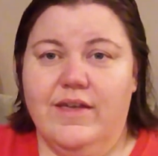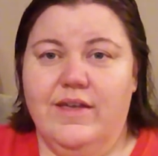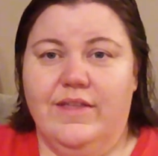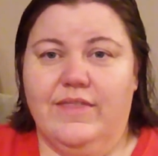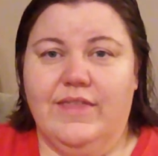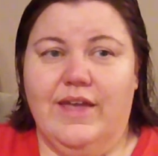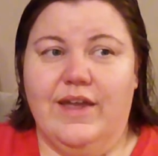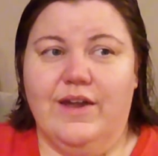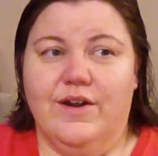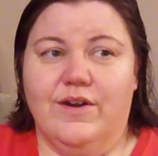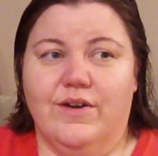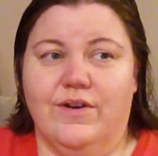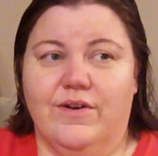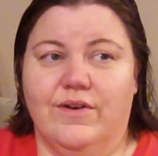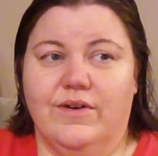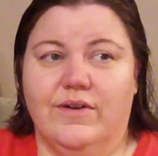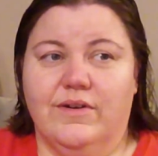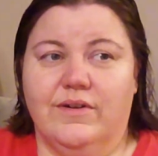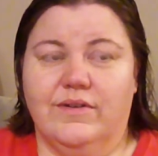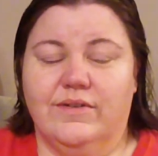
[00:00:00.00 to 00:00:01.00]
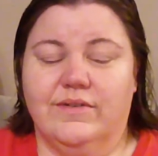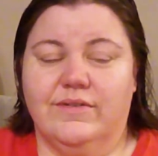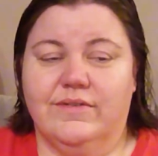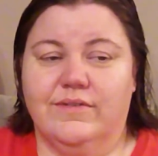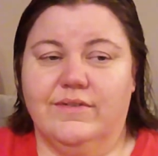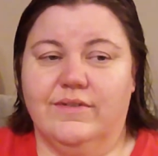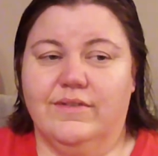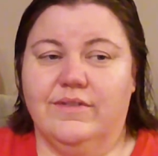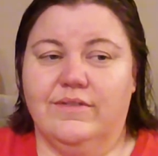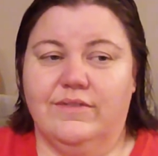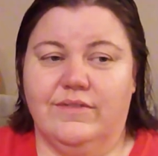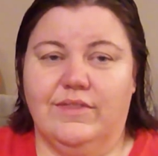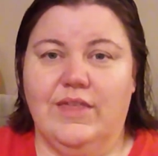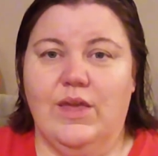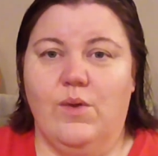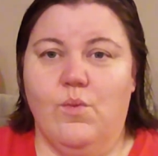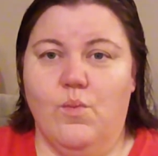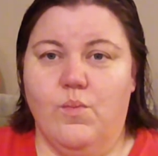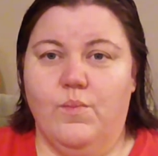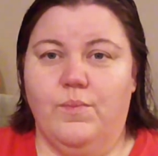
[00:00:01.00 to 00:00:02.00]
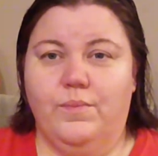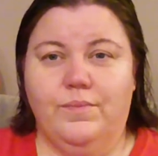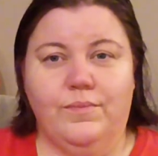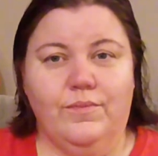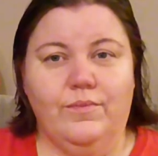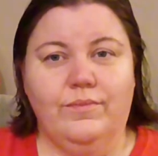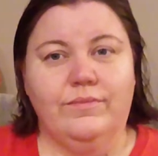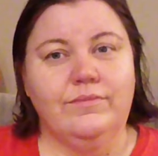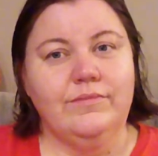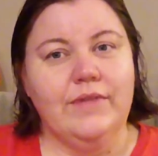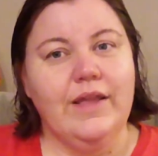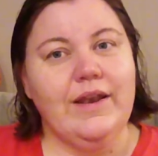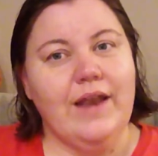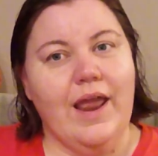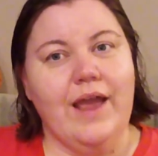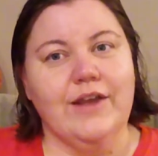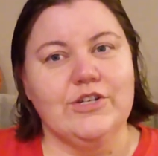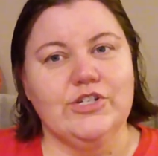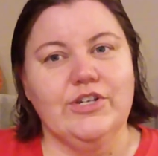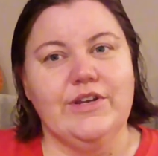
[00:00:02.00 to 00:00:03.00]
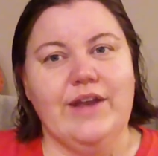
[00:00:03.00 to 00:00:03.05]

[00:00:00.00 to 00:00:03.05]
They are and actually